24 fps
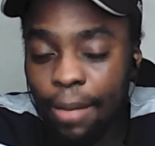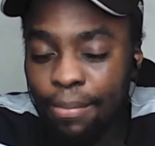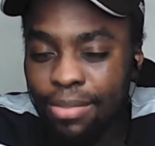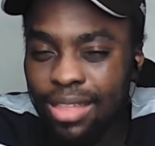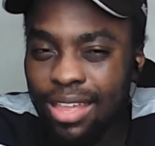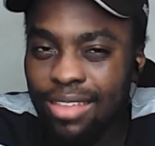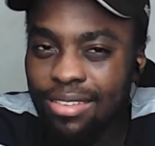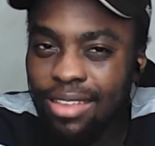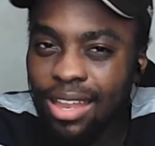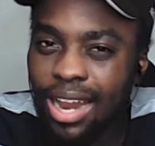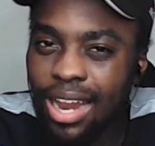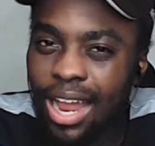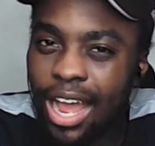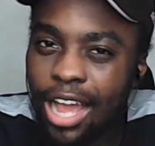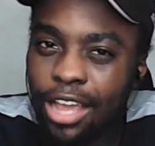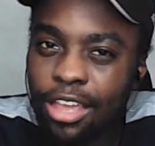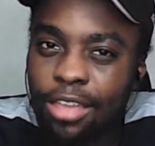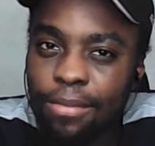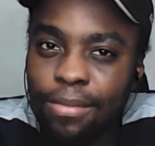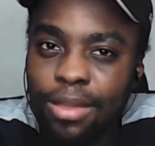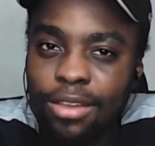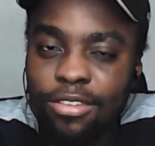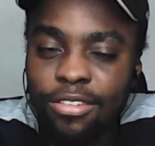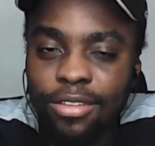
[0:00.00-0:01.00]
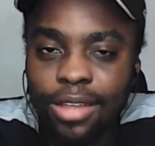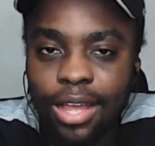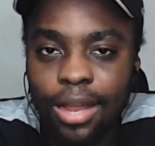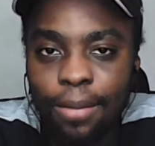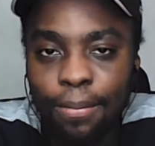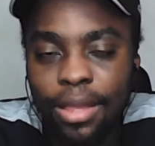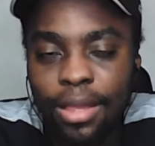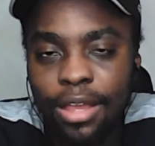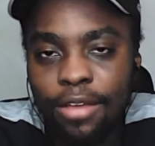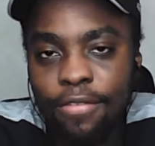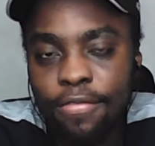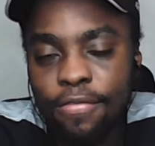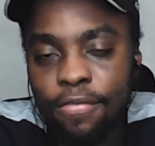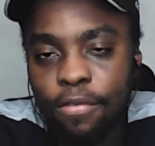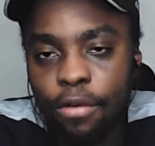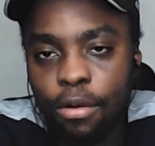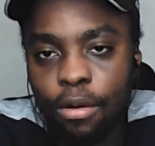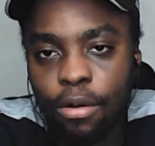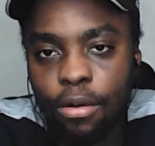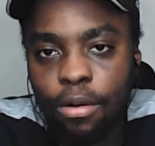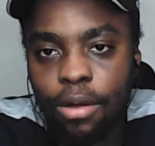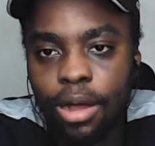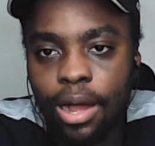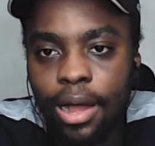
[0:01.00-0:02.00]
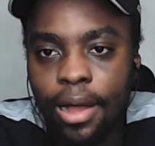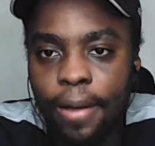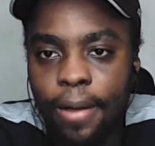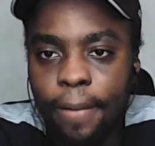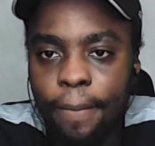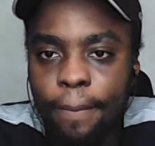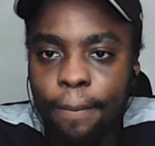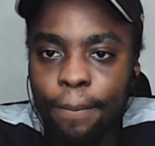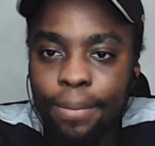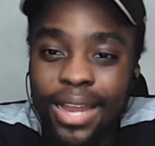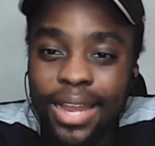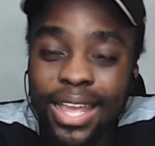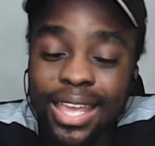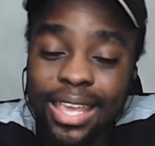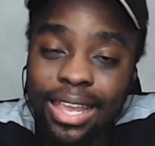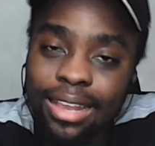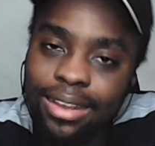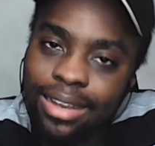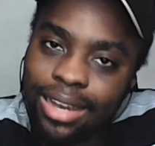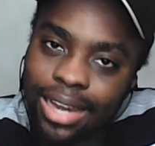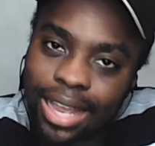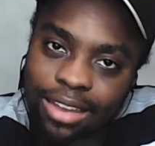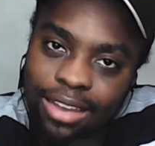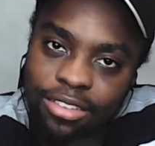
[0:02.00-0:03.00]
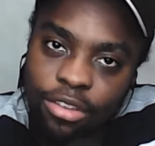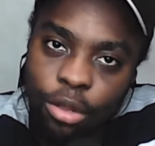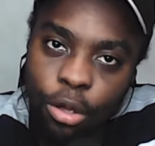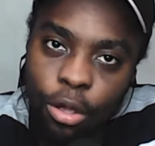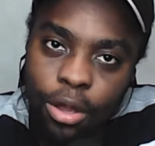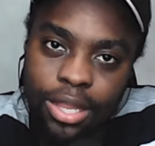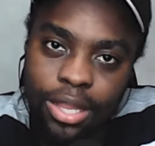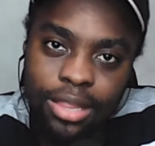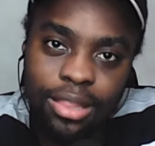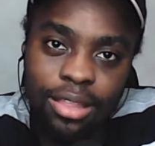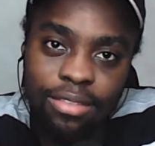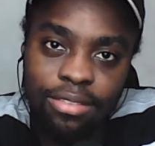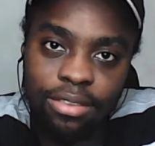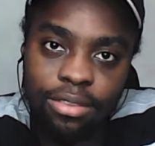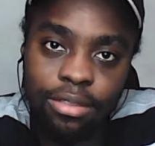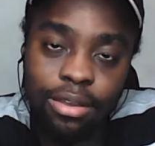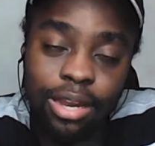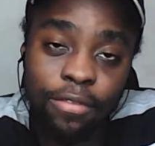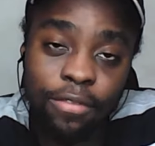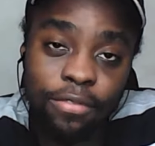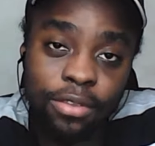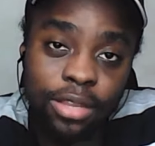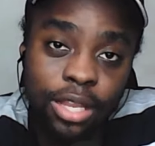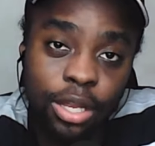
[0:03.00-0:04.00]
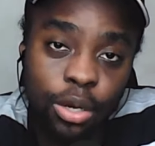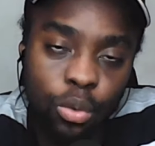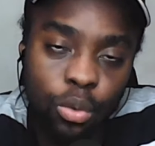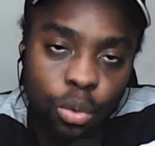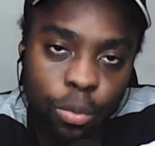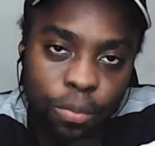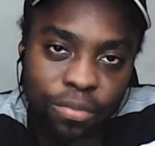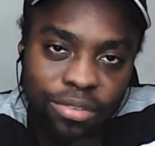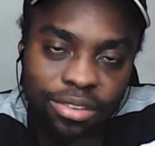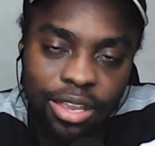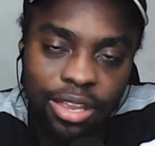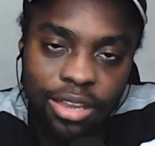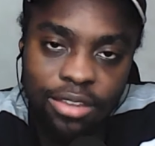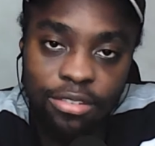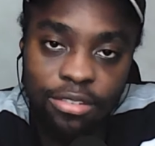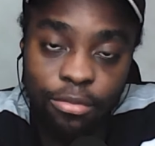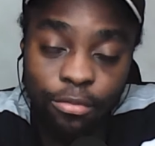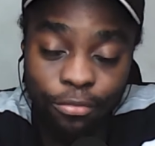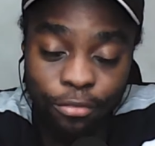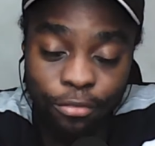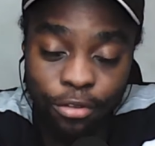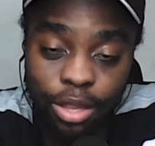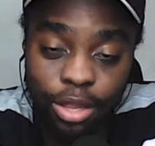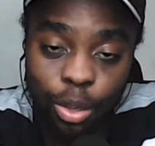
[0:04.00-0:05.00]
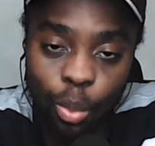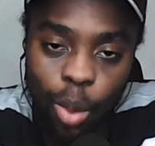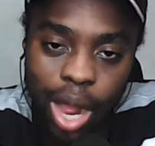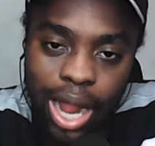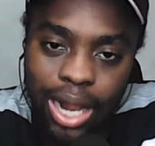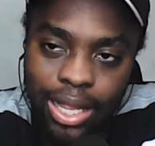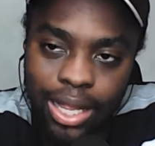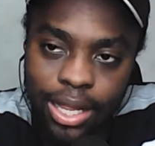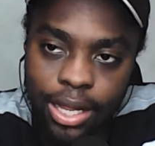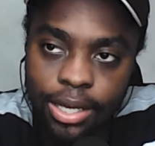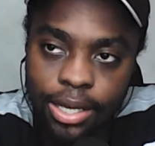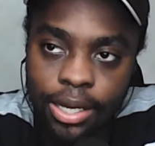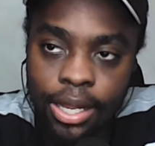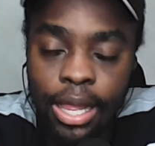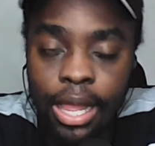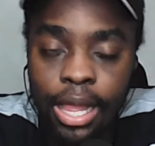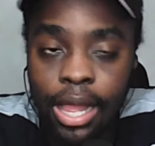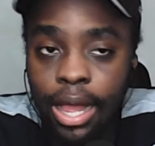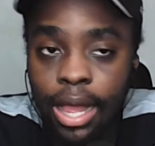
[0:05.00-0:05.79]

There's an argument you can make for playing it later on in the season after the group stage for the wildcard,